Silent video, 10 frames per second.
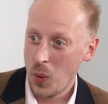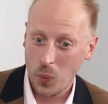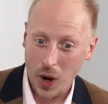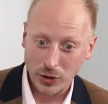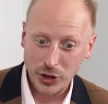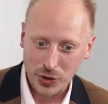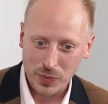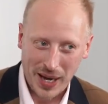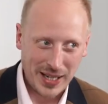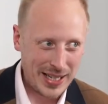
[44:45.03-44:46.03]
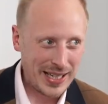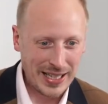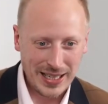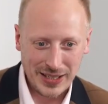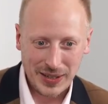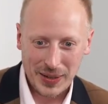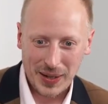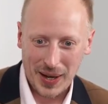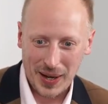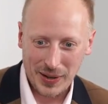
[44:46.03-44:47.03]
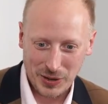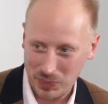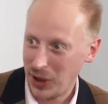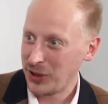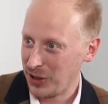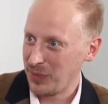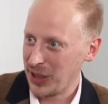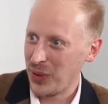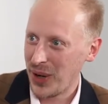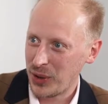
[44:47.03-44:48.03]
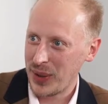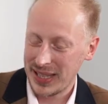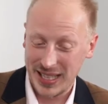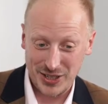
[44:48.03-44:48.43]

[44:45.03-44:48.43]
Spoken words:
While you may need to plug something quite quickly,